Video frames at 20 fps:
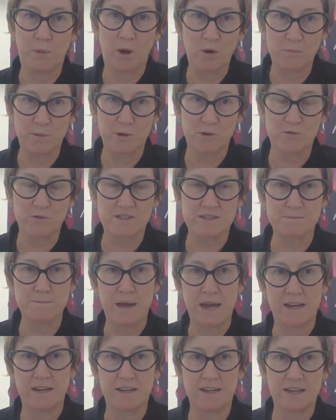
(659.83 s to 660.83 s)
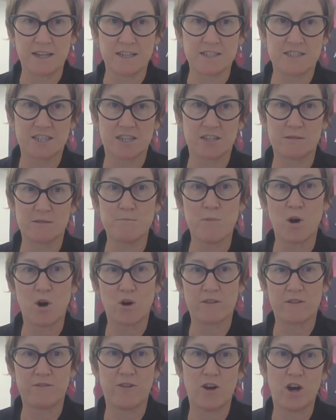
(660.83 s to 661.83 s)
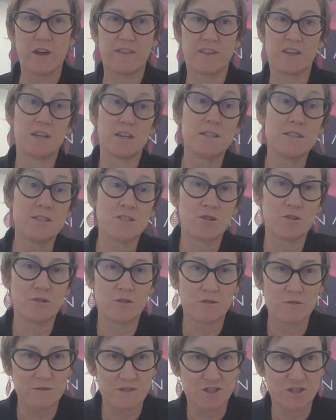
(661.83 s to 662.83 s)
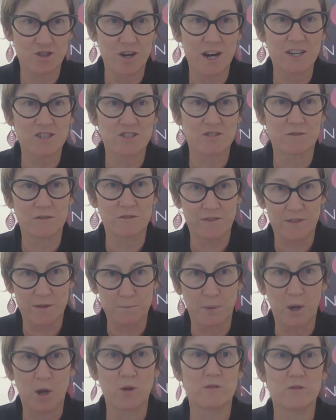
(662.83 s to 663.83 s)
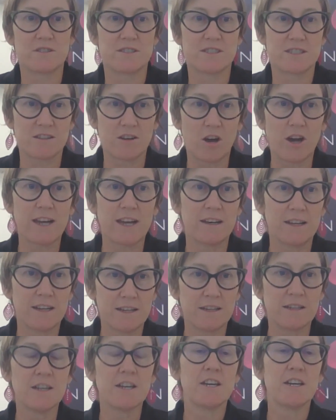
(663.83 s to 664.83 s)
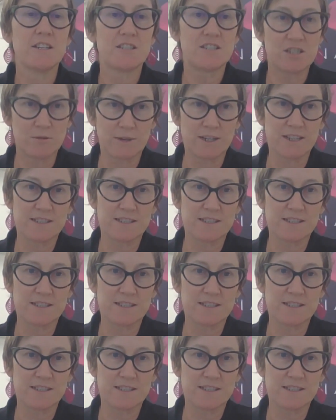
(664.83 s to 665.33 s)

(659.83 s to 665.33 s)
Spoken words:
boat builders may need to modify the internal structure of the boat slightly to